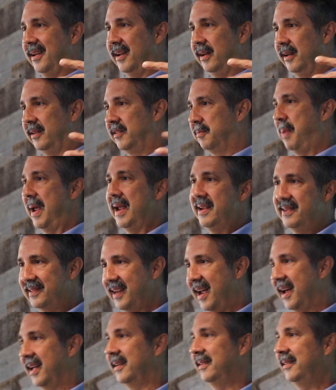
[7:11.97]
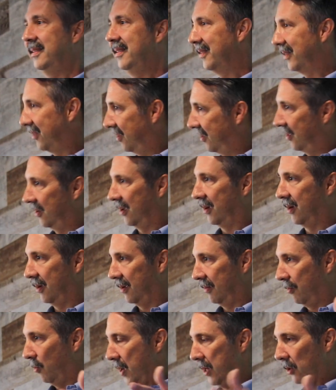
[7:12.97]
is based on
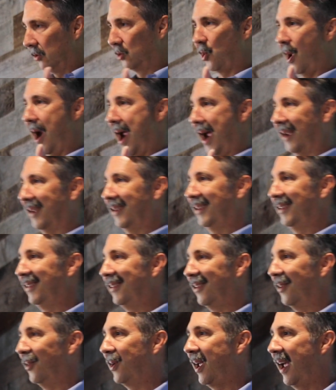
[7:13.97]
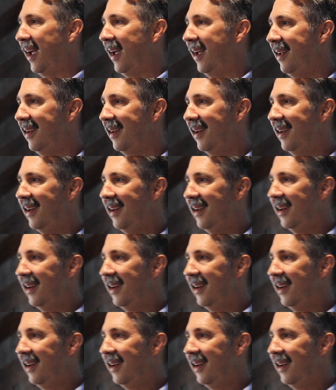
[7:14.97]
the wheel track, okay?